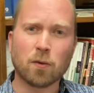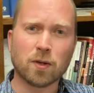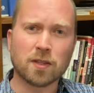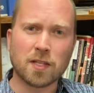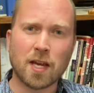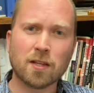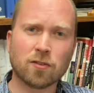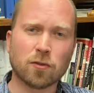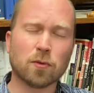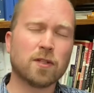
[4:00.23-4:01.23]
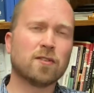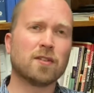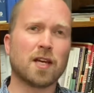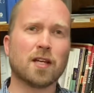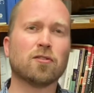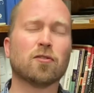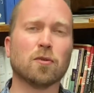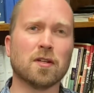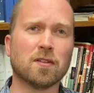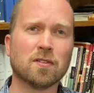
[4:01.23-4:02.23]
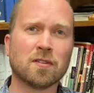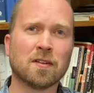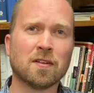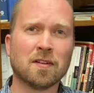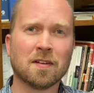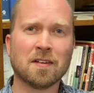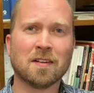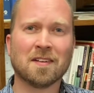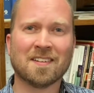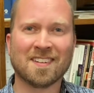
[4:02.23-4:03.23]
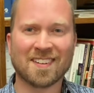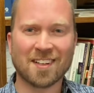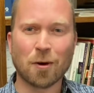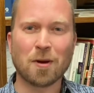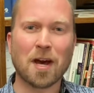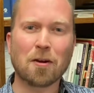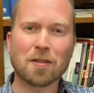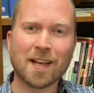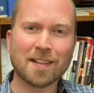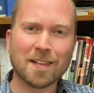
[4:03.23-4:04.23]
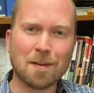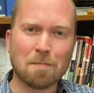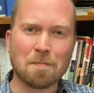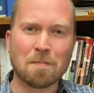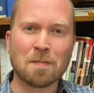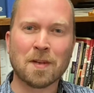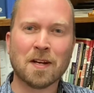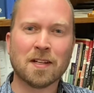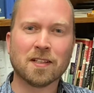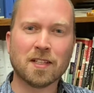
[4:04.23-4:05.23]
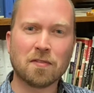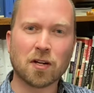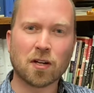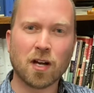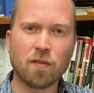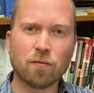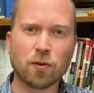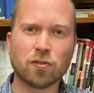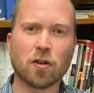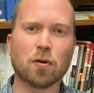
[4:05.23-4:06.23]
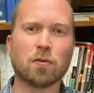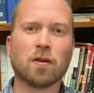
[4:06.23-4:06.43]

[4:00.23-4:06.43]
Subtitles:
what the answer is going out on that limb, leaving our comfort zone,